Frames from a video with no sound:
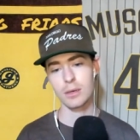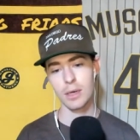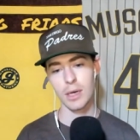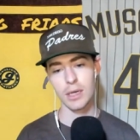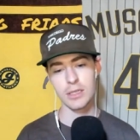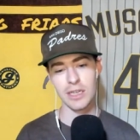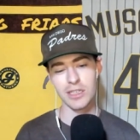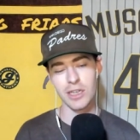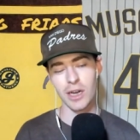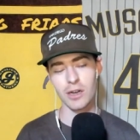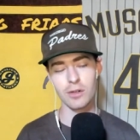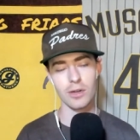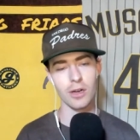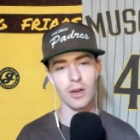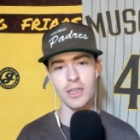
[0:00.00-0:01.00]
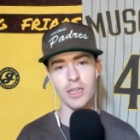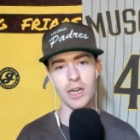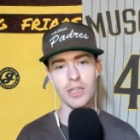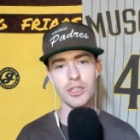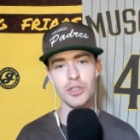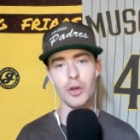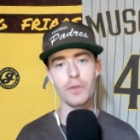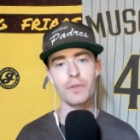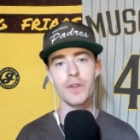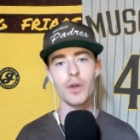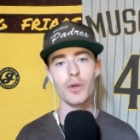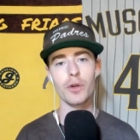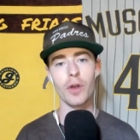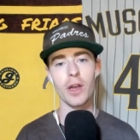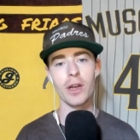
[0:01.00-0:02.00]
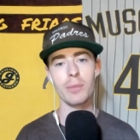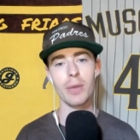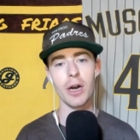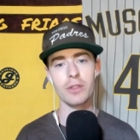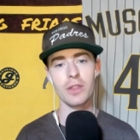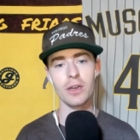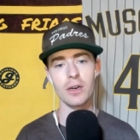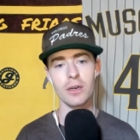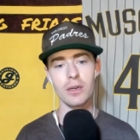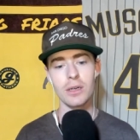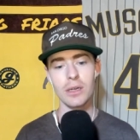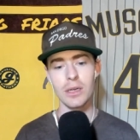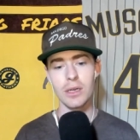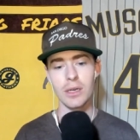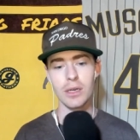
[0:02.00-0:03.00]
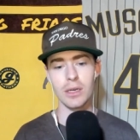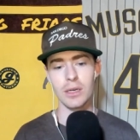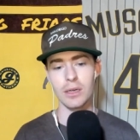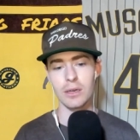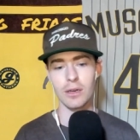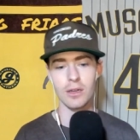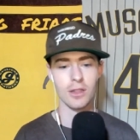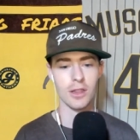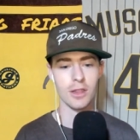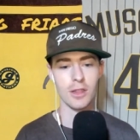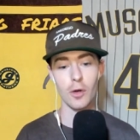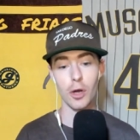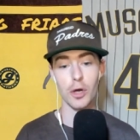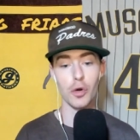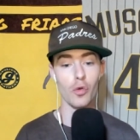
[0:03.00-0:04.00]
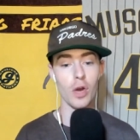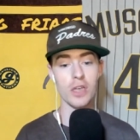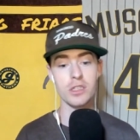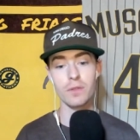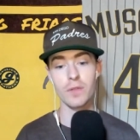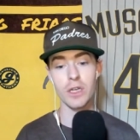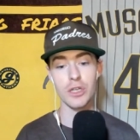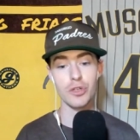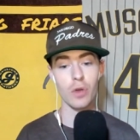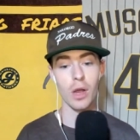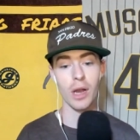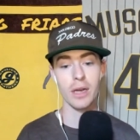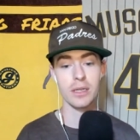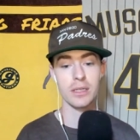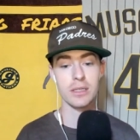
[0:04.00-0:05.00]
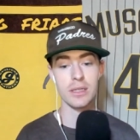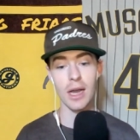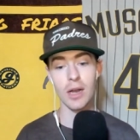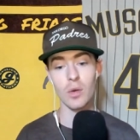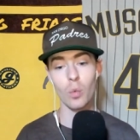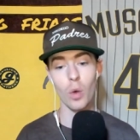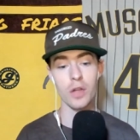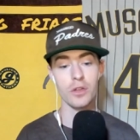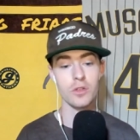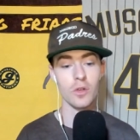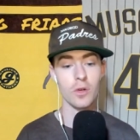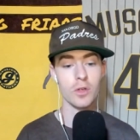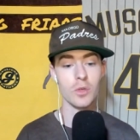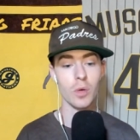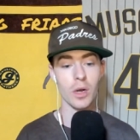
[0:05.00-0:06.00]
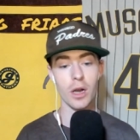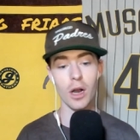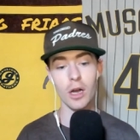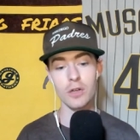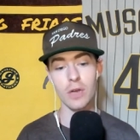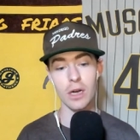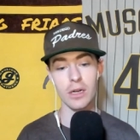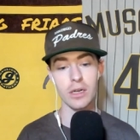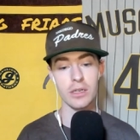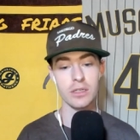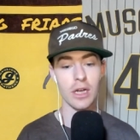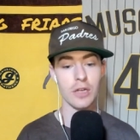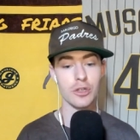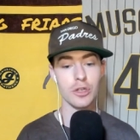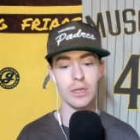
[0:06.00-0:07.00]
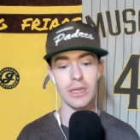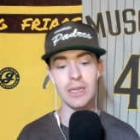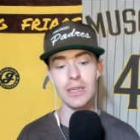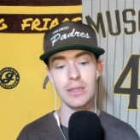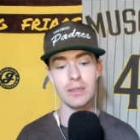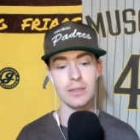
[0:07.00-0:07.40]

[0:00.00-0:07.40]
I don't know. I just don't feel great about they're aggressively trying to sign Juan Soto to a contract extension in